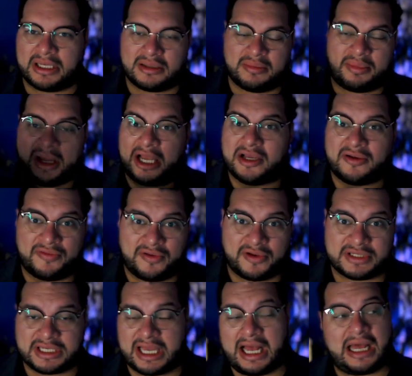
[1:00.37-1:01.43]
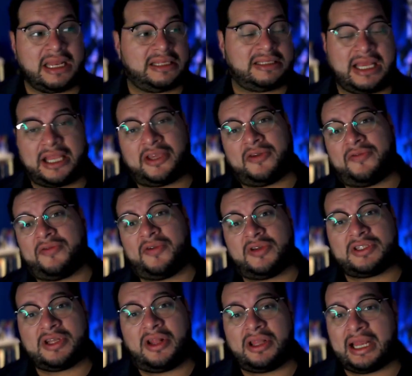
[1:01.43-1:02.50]
to buy your first car, to take your
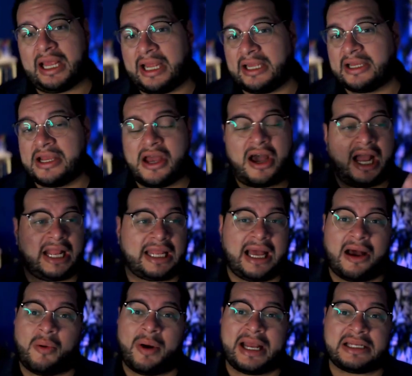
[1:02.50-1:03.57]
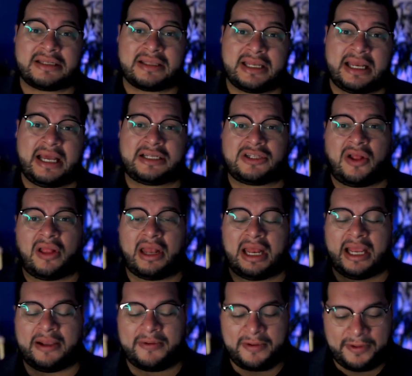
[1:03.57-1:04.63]
first holiday. I can't wait to the next
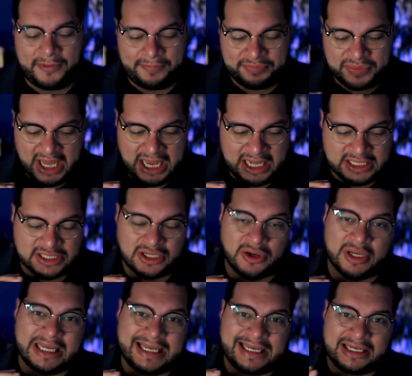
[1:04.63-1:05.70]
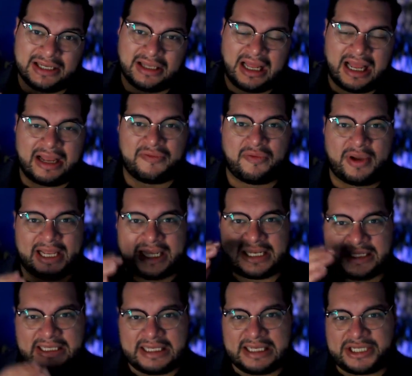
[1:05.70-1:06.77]
holiday. And so in life, we're
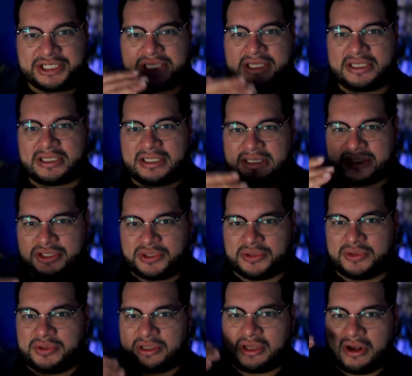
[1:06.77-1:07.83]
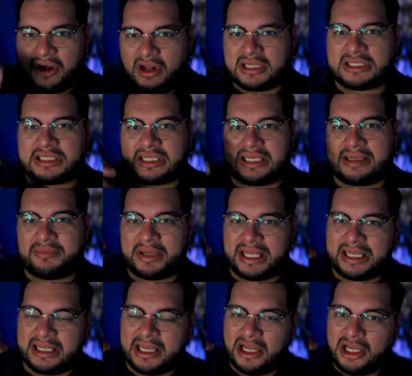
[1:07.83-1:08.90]
conditioned to constantly
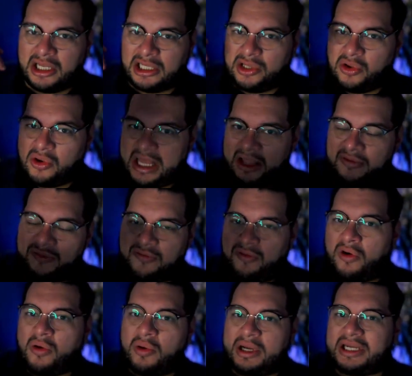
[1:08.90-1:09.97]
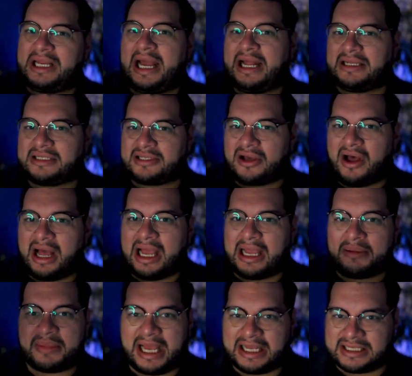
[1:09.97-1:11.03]
be looking forward at
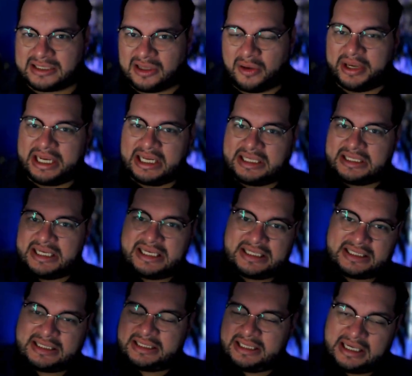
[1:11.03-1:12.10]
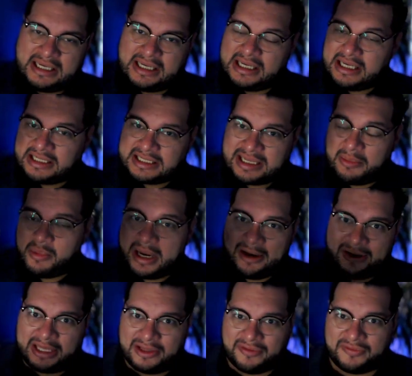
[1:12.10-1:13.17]
time as though it exists somewhere
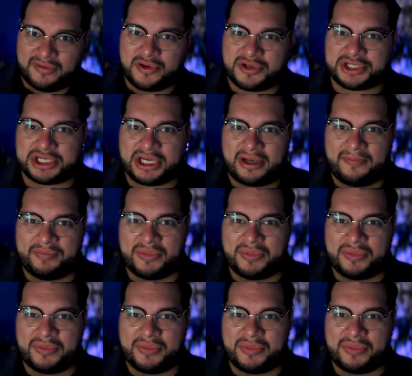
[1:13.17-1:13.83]
in the future.